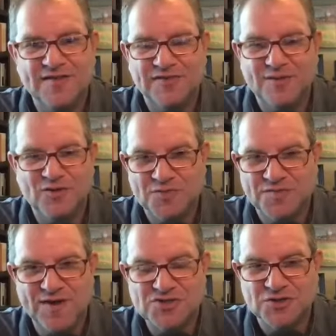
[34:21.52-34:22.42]
in the most
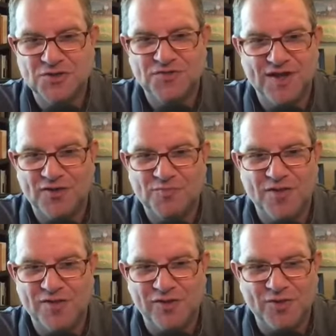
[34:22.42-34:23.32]
professional sales
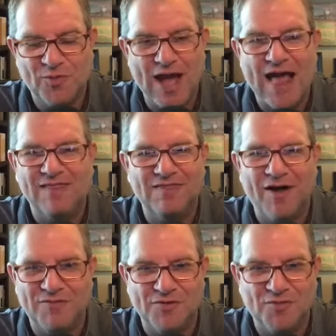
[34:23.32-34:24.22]
brotherly way. I
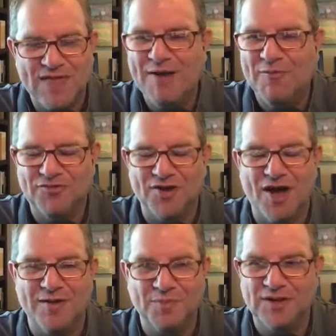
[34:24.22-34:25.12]
love you. That was
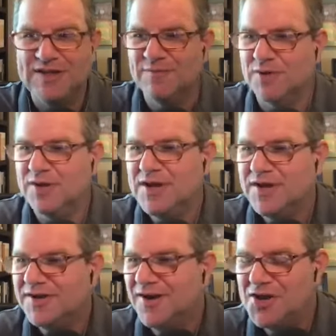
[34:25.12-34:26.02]
unbelievable.
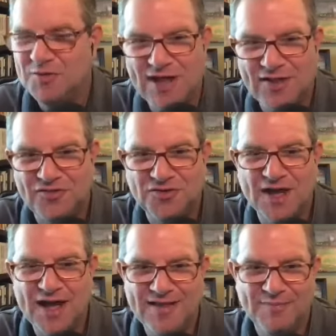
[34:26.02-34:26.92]
Are you an L S U
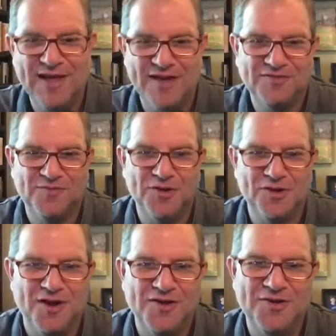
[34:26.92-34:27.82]
guy? Let me guess for
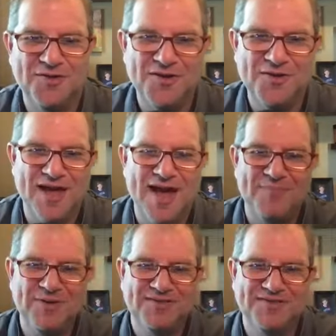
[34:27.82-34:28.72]
you. Are you, are you the
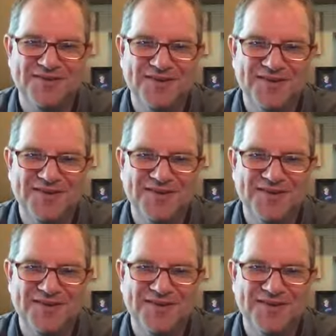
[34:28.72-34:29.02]
happiest? Dude, I'm